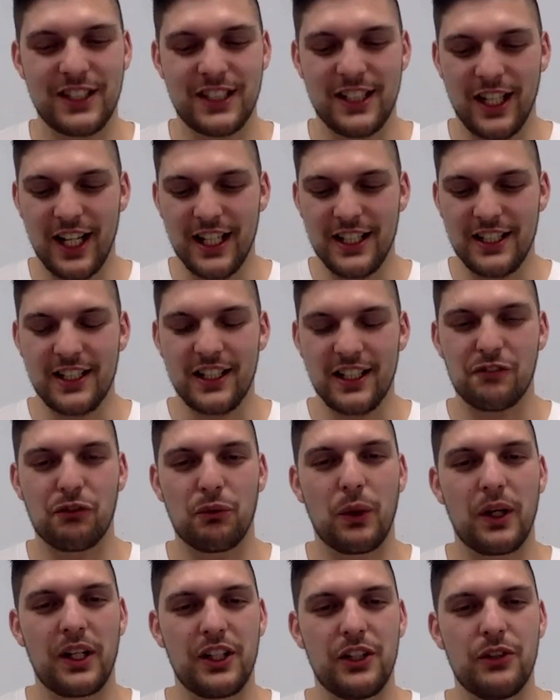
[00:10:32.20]
us an idea of
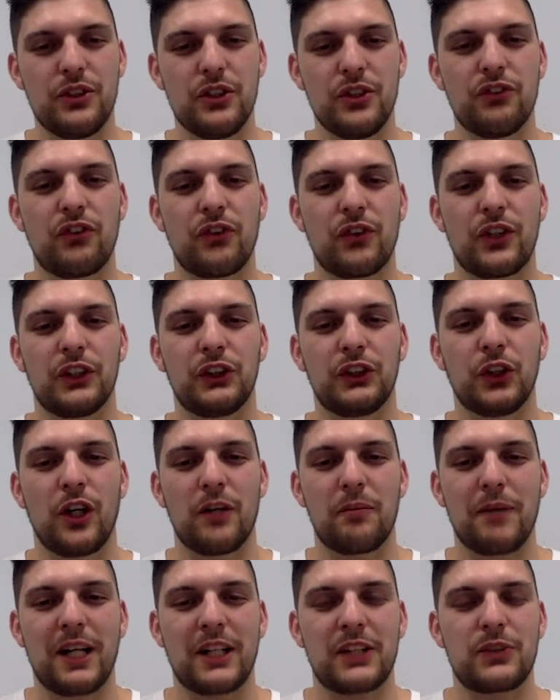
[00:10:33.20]
what you do for the
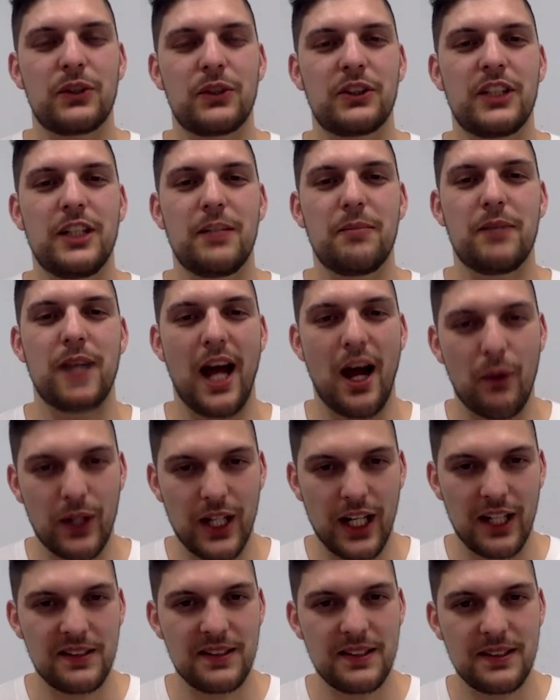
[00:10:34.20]
John Maxwell team
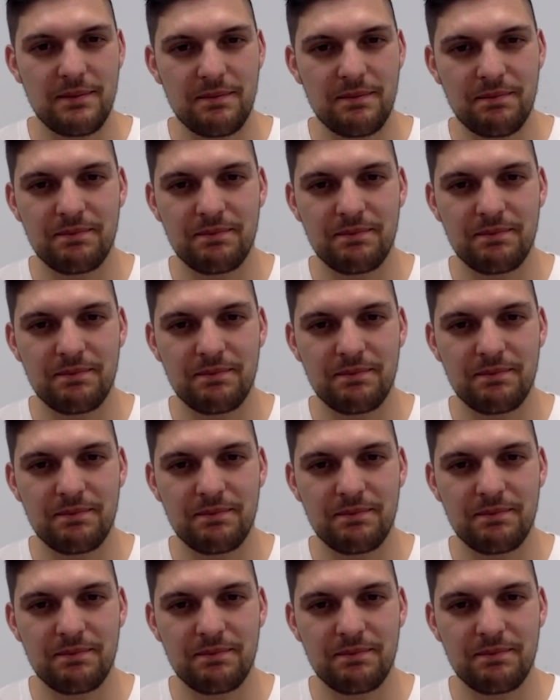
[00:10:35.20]
nowadays?